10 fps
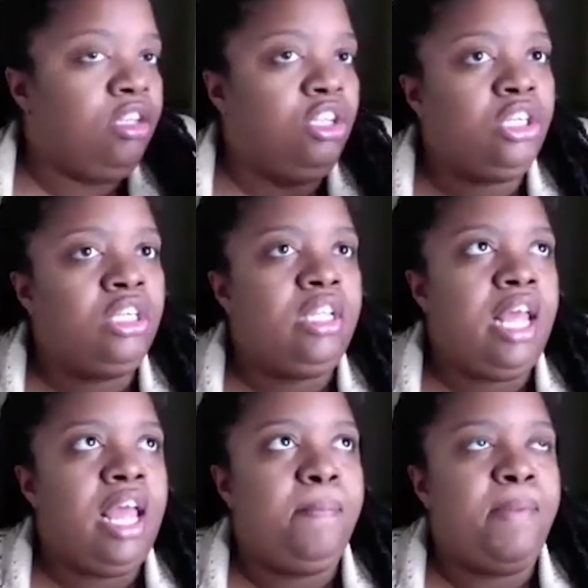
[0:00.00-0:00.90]
learned
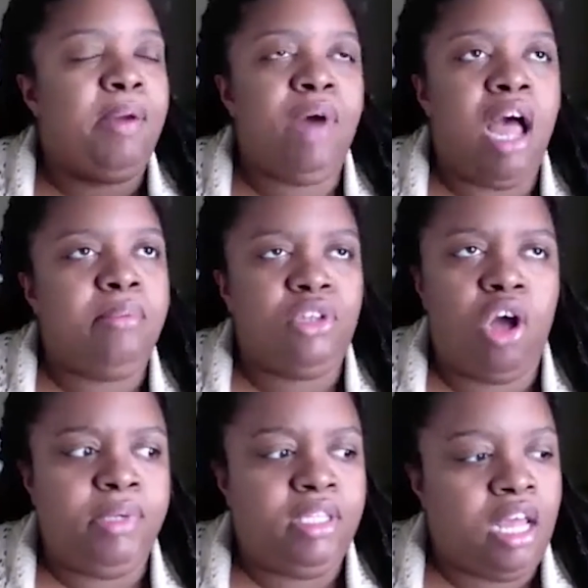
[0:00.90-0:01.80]
that my mom taught
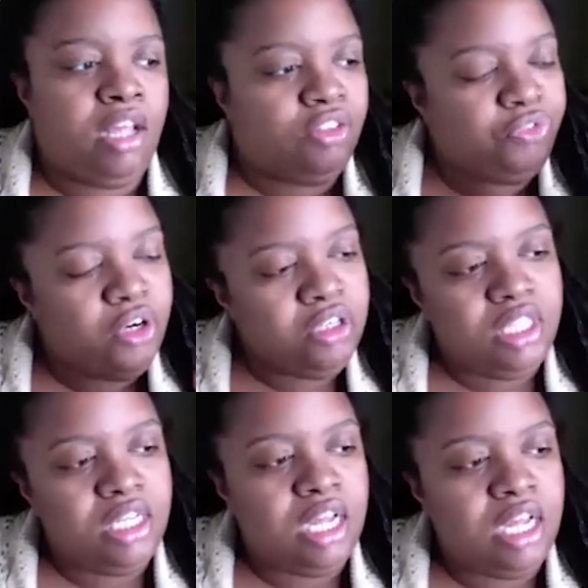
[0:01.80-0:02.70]
me that the first
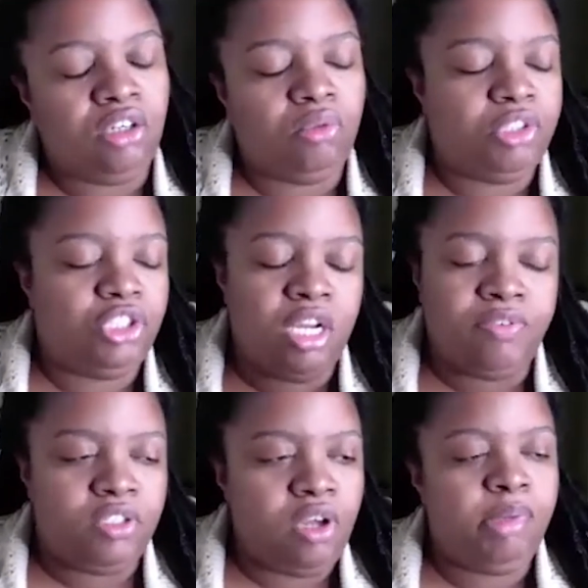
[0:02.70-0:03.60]
thing I learned when she ever
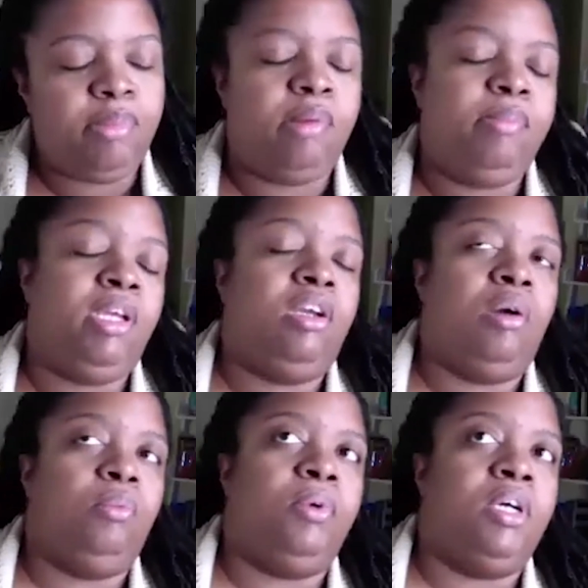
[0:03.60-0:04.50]
taught me about makeup
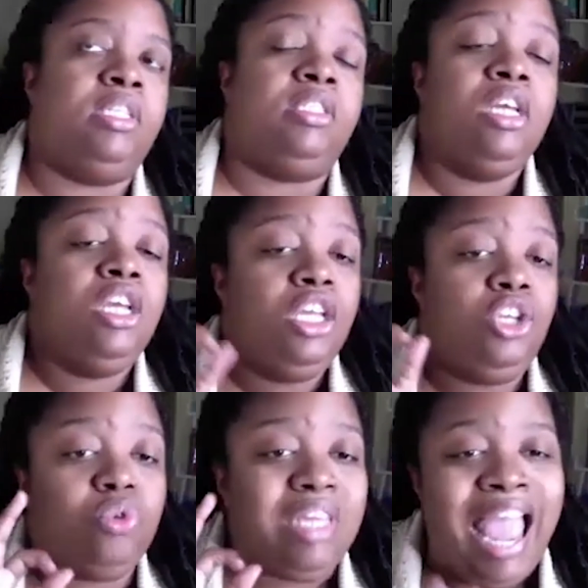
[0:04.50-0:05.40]
was
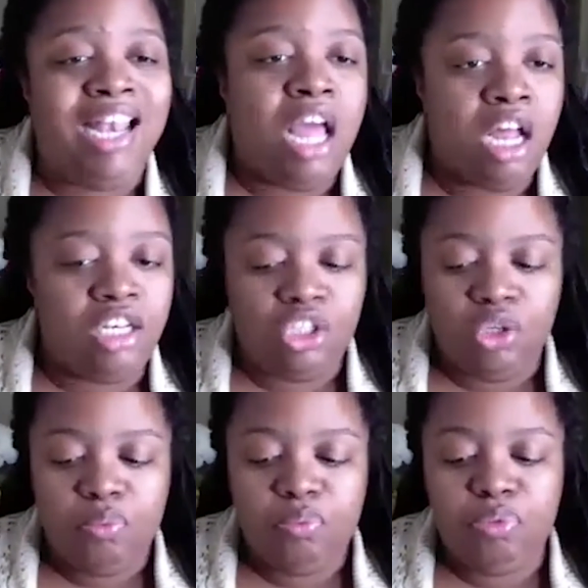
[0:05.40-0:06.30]
you cannot
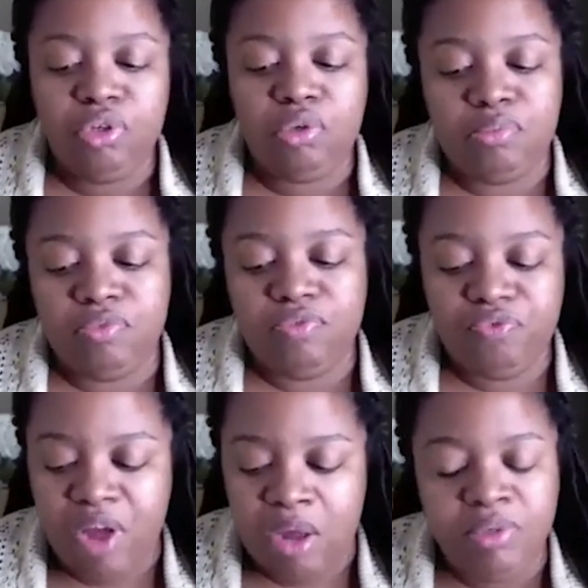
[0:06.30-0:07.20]
put
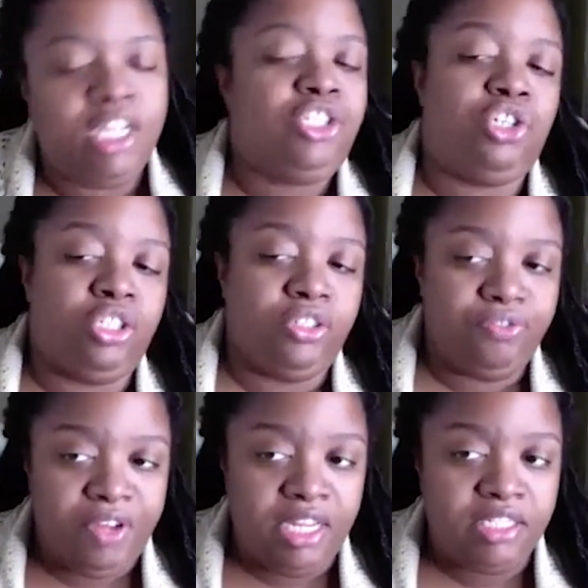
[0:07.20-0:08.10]
foundation on your
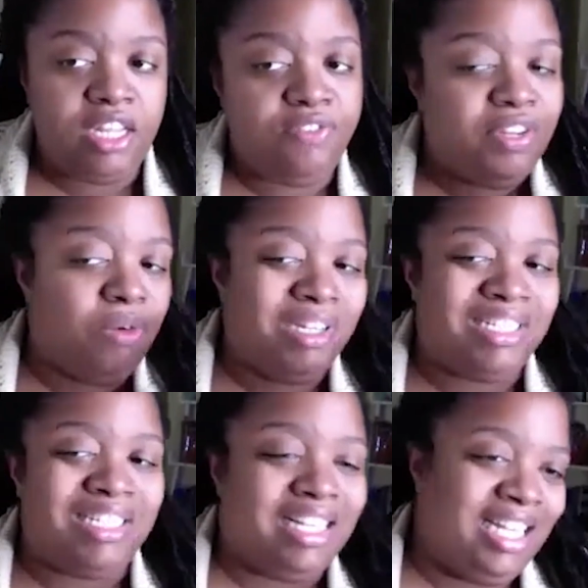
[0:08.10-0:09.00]
face if it
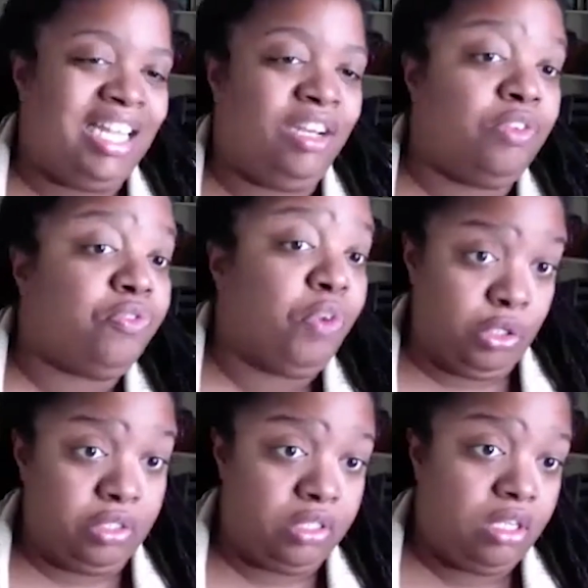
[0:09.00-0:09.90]
wasn't clean first.